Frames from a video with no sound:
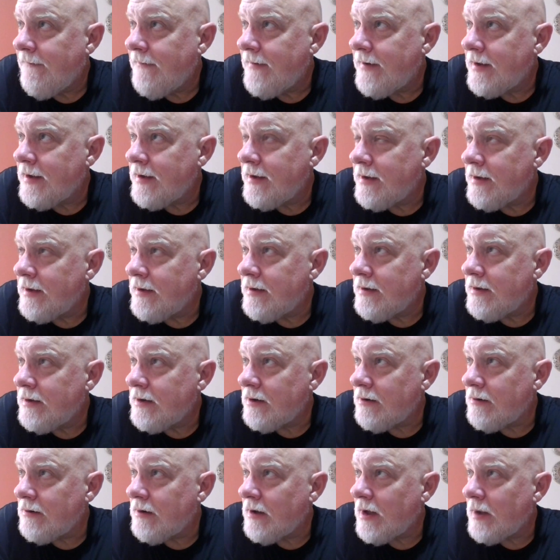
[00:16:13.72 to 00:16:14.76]
You
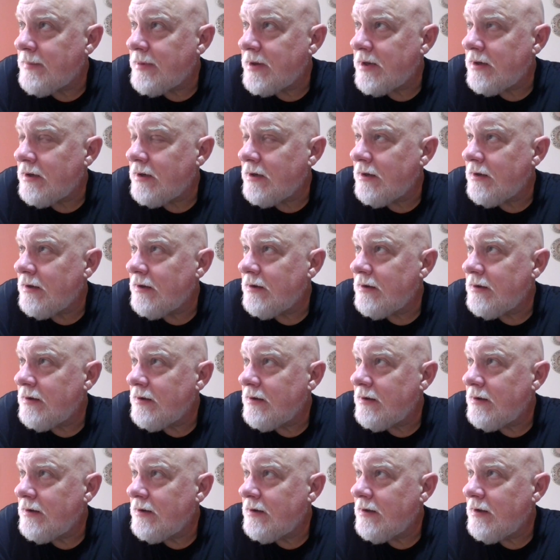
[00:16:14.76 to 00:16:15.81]
know, I mean,
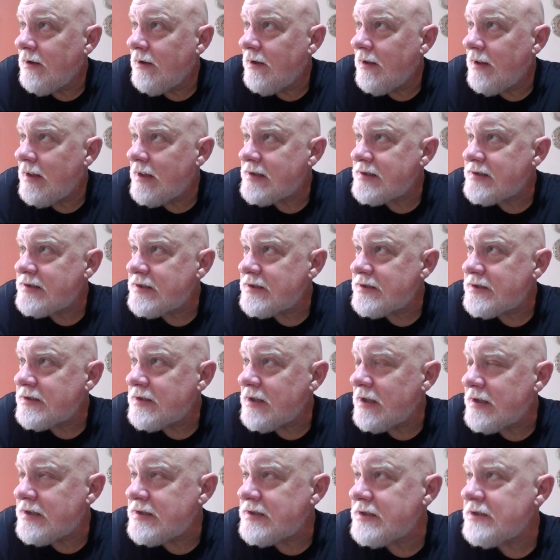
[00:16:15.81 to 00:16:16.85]
it's
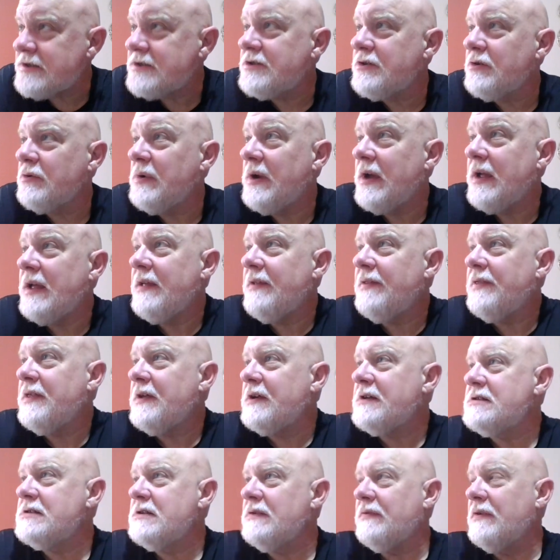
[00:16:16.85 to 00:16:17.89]
just the way
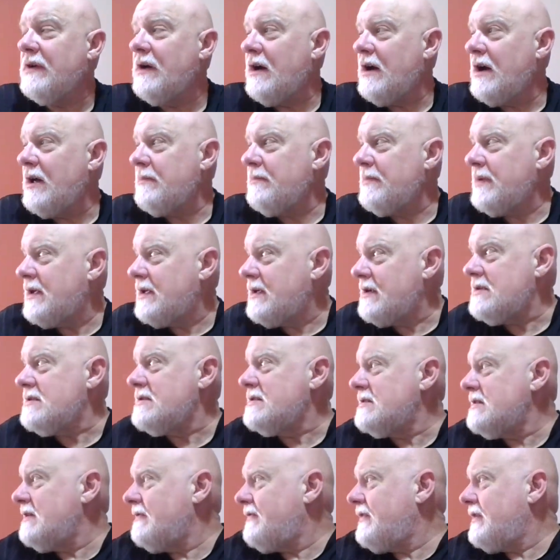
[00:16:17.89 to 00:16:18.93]
things have gone,
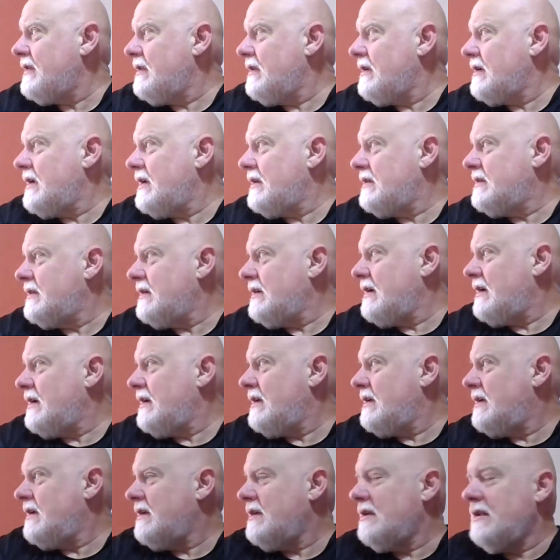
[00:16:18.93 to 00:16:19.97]
because if you look at,
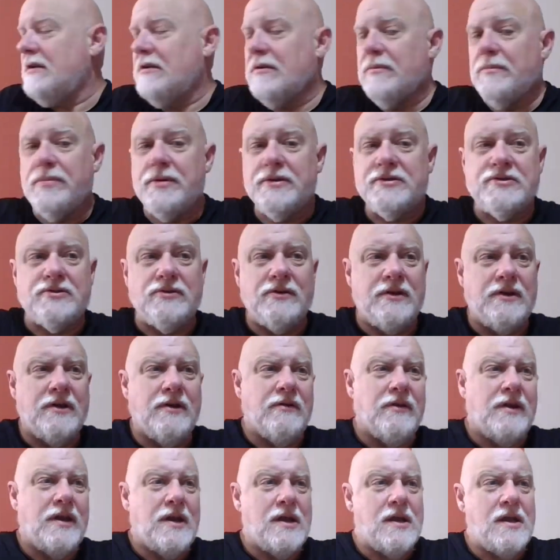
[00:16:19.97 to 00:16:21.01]
you know, bookstore, you can
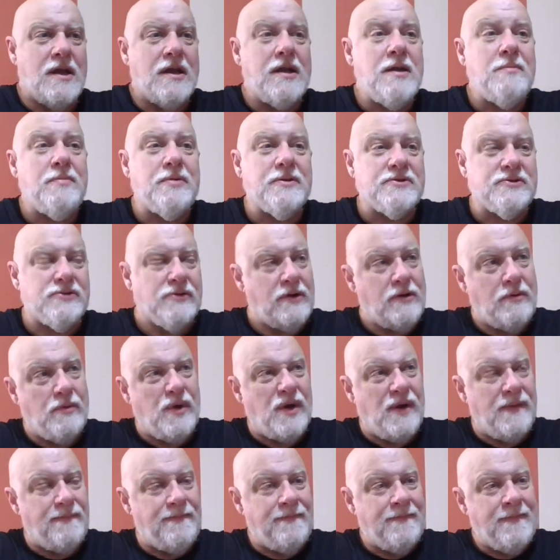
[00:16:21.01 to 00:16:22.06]
go to any bookstore you
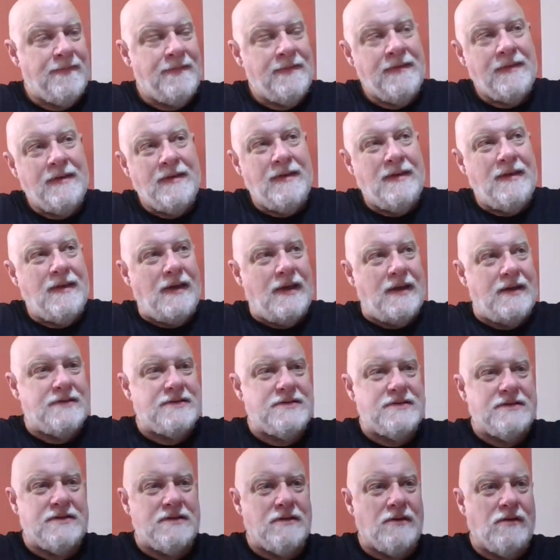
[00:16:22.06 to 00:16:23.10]
want. And it's
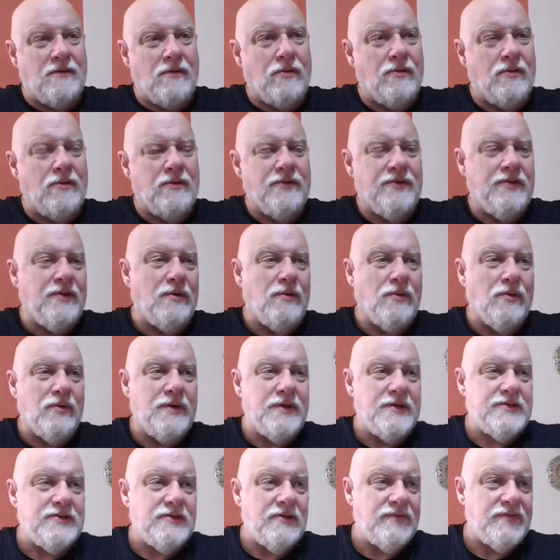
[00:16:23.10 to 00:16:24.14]
the old
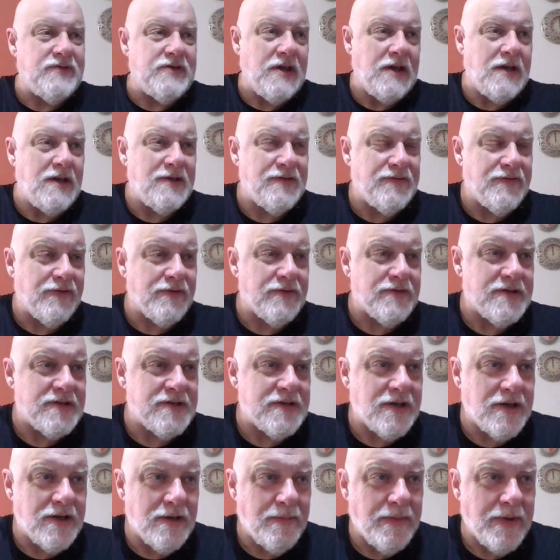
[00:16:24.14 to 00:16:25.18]
issue of chains versus
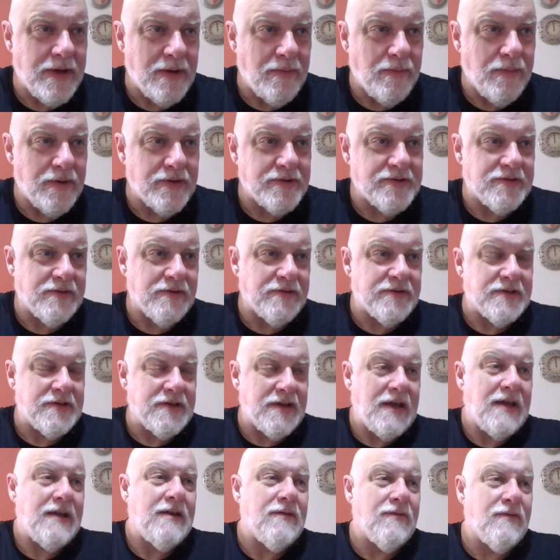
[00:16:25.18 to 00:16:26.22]
independent bookstores and
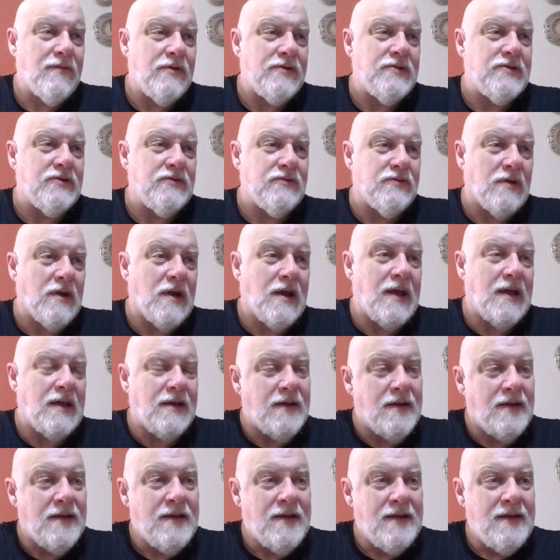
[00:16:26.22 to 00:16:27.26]
that. And of course, you try and